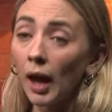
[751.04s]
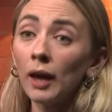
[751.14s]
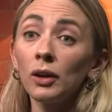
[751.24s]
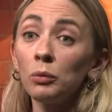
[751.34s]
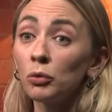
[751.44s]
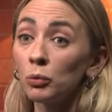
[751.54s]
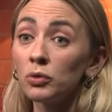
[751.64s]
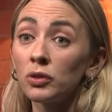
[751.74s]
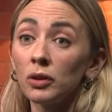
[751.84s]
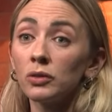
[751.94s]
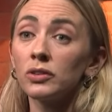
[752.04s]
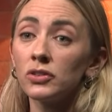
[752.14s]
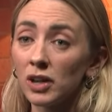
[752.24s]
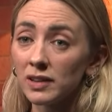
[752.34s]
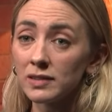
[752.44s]
I would also
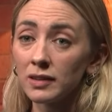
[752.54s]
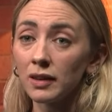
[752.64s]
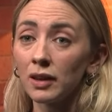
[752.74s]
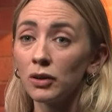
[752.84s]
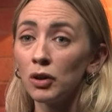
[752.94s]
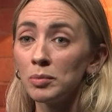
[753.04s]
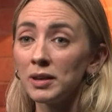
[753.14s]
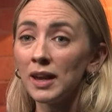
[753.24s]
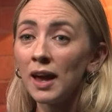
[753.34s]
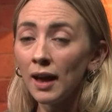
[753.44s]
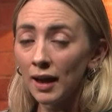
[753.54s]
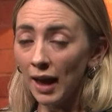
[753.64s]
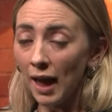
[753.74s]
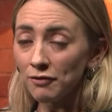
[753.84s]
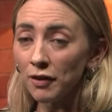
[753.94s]
suggest that nobody
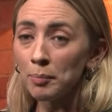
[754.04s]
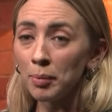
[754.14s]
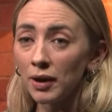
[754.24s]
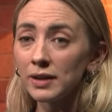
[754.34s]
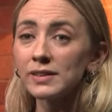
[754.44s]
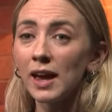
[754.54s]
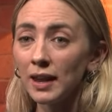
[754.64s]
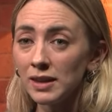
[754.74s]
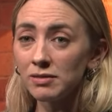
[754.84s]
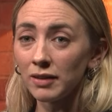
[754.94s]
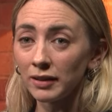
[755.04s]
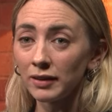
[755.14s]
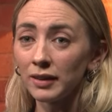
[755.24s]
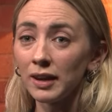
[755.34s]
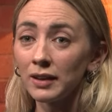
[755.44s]
ever buys anything
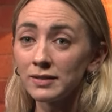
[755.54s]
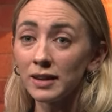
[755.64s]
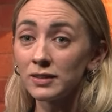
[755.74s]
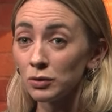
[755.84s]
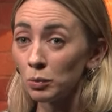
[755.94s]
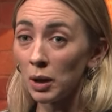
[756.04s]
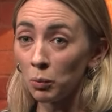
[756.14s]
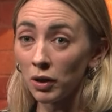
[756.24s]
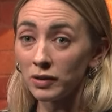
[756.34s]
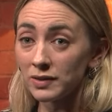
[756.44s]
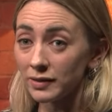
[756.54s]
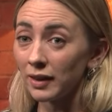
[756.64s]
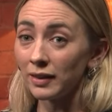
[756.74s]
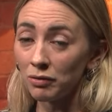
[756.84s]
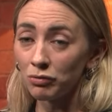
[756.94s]
that they intend to wear once
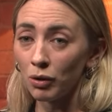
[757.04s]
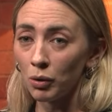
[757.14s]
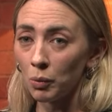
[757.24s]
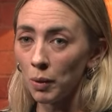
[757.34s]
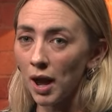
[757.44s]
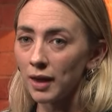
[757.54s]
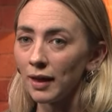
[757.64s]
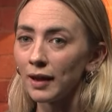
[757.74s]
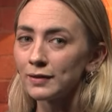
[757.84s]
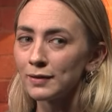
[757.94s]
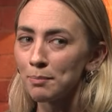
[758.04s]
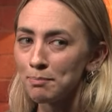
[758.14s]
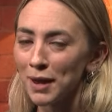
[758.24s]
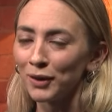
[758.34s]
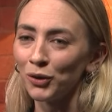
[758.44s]
and then throw away. That is the
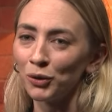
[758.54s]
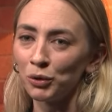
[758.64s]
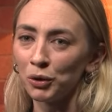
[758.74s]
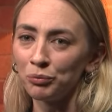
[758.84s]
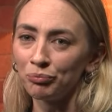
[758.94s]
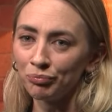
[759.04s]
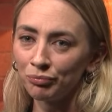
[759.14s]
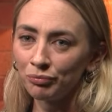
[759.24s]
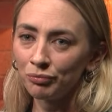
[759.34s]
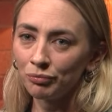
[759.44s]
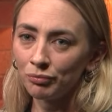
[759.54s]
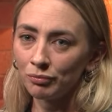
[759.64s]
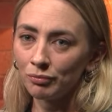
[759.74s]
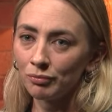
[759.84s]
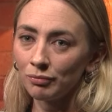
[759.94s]
big no-no. Even a
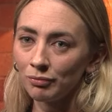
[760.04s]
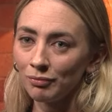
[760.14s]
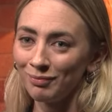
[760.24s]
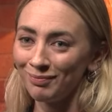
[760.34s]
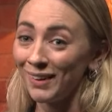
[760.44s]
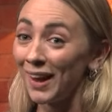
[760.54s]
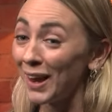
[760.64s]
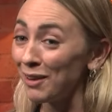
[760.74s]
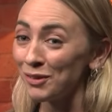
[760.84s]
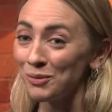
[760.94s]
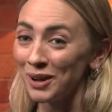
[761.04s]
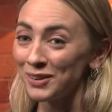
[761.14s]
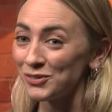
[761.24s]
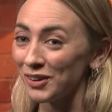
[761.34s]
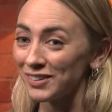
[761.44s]
wedding dress? Even a
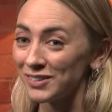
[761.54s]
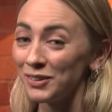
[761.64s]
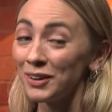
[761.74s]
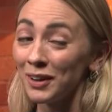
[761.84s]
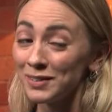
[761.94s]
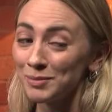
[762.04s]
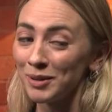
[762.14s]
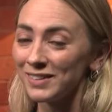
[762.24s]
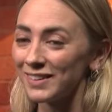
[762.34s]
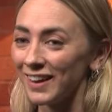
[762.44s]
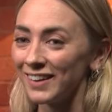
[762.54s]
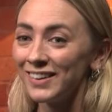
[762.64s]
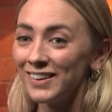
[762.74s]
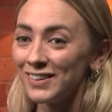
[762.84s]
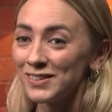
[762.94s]
wedding dress. You can customise that.
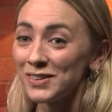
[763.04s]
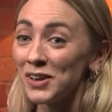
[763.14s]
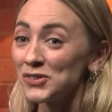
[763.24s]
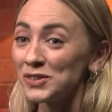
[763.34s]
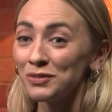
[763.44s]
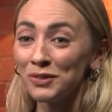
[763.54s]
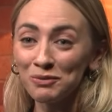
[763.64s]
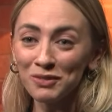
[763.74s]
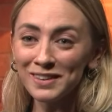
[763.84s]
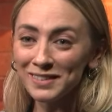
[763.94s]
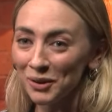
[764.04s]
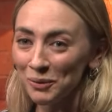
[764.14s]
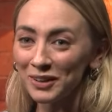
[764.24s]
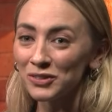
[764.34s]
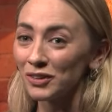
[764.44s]
Searches for resale
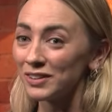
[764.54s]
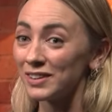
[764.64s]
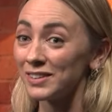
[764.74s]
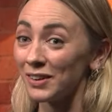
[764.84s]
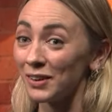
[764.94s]
wedding dresses